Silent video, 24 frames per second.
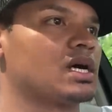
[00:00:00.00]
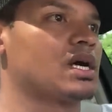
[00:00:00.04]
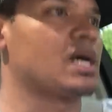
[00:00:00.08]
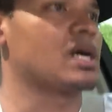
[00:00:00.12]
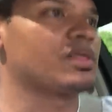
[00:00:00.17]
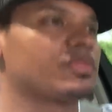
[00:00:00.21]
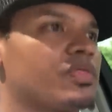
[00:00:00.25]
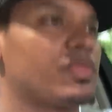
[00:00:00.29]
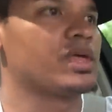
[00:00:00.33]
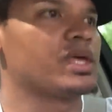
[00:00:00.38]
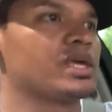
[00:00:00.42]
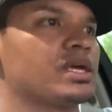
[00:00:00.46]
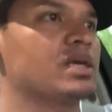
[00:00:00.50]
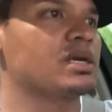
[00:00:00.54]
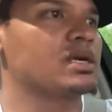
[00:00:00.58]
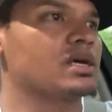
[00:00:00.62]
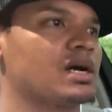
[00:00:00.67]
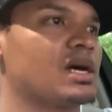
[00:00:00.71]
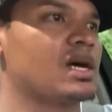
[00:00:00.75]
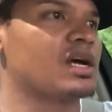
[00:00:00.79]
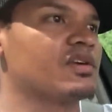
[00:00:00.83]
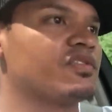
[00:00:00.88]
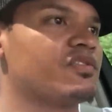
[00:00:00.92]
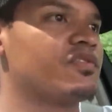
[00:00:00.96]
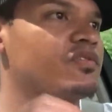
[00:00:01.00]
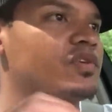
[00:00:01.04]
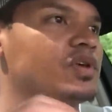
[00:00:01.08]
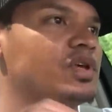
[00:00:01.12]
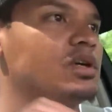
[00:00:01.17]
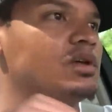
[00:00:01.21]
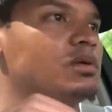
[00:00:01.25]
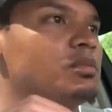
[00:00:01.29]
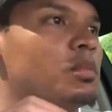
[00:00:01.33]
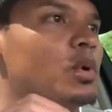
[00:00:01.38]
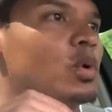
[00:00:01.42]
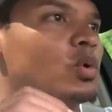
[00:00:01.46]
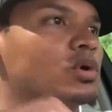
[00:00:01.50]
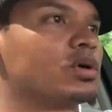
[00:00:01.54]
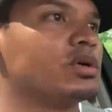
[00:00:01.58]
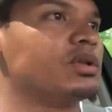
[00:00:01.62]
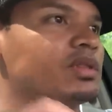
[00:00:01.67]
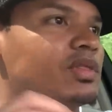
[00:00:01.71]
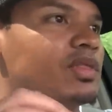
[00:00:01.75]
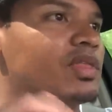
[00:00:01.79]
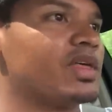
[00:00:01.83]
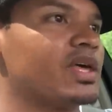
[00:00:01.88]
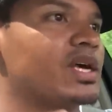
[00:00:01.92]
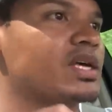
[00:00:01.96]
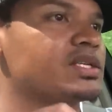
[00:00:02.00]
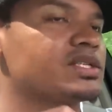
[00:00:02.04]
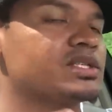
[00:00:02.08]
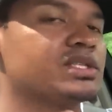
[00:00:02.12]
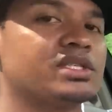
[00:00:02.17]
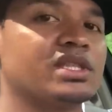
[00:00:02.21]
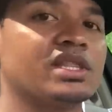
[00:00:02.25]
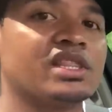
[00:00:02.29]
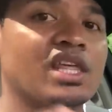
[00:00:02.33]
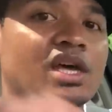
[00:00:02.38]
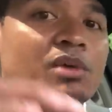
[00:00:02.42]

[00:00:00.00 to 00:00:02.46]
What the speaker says: I think I feel more in this